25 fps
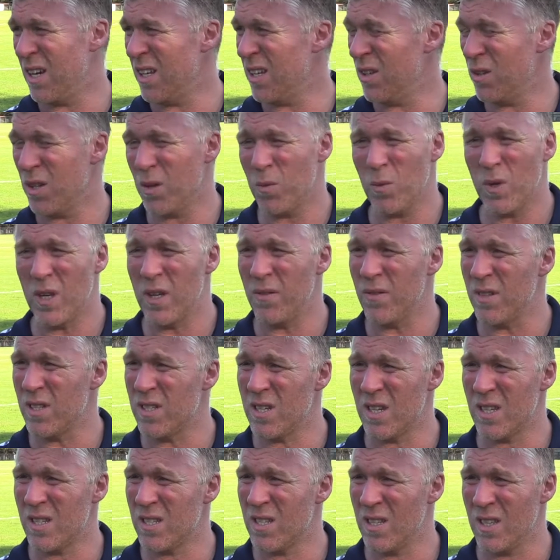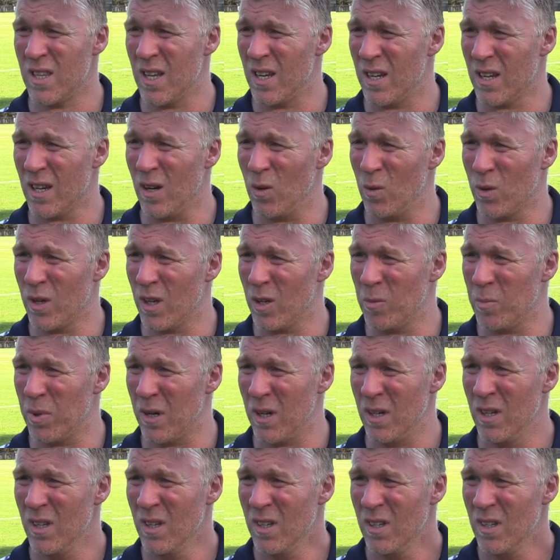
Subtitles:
I don't think we even tested their goalkeeper.